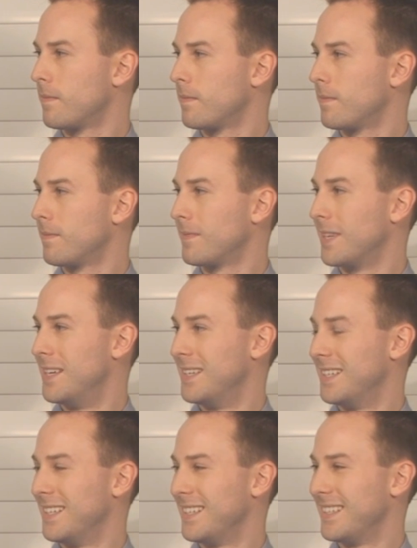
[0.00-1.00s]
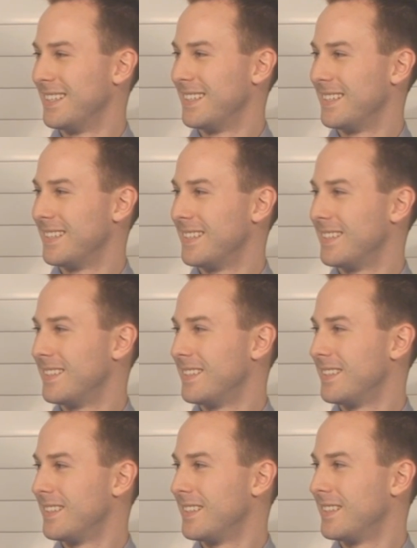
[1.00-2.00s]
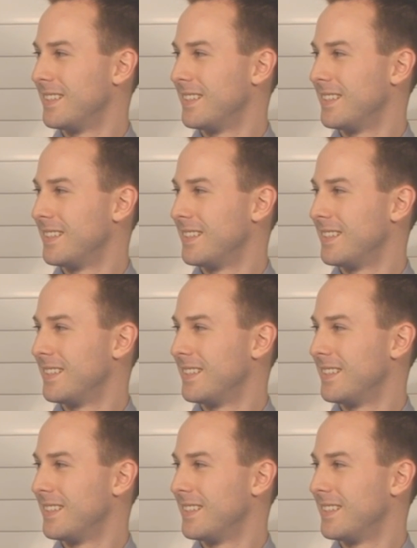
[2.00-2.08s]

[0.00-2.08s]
(silent)